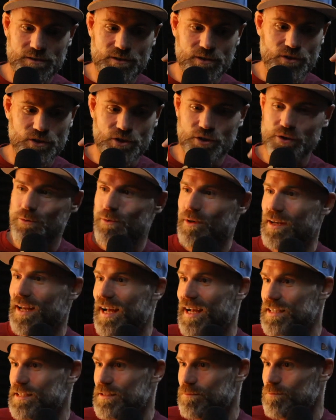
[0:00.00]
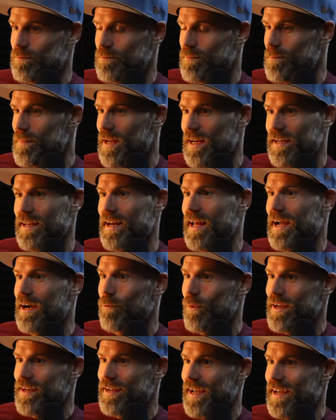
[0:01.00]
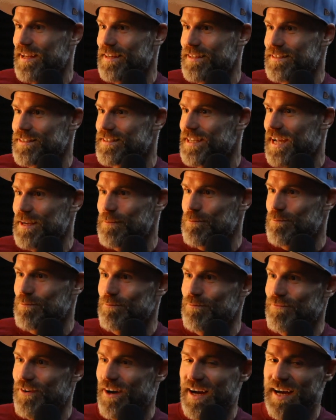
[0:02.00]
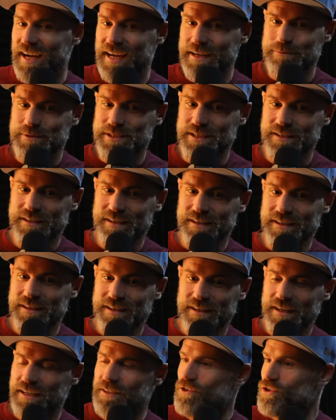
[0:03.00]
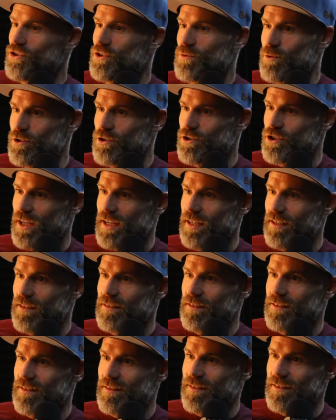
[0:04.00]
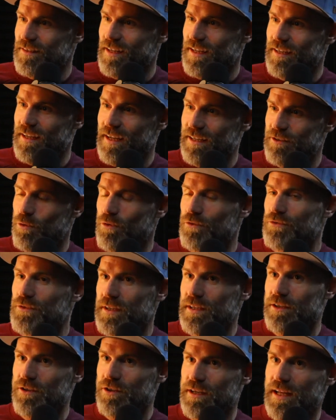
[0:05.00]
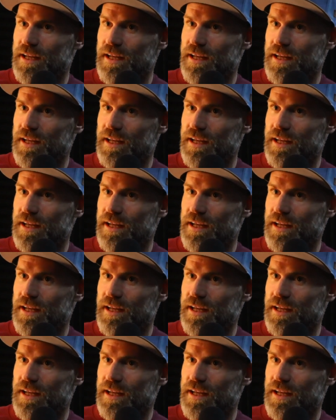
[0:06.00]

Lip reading: cool as millionaire weekend type vibes, like, they just wouldn't gel. Like, I don't think you could